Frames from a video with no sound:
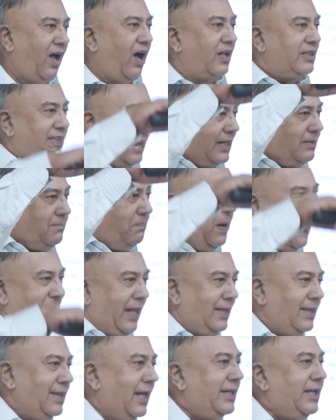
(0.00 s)
that
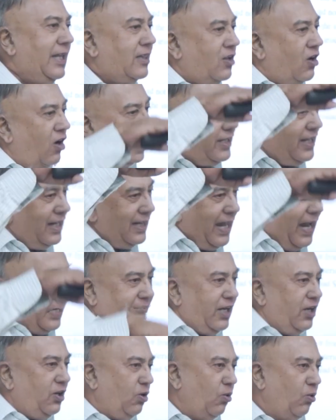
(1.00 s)
plane, that is called the
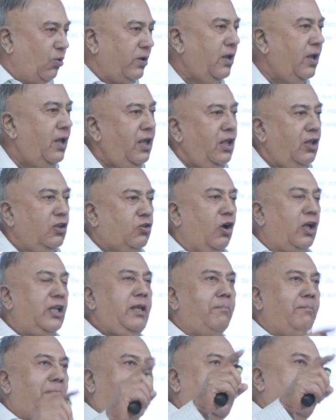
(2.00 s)
latitude. So the
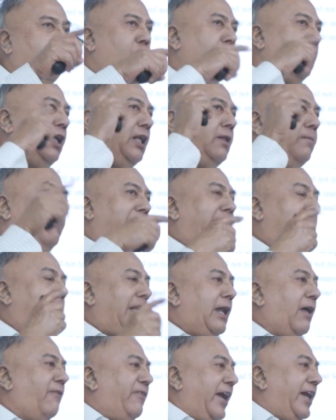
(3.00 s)
Mercury's
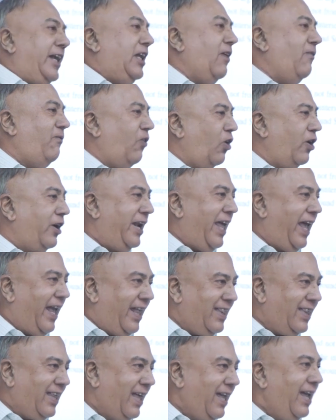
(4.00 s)
period of 84
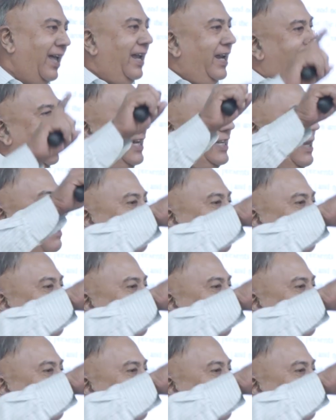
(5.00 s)
days, it's a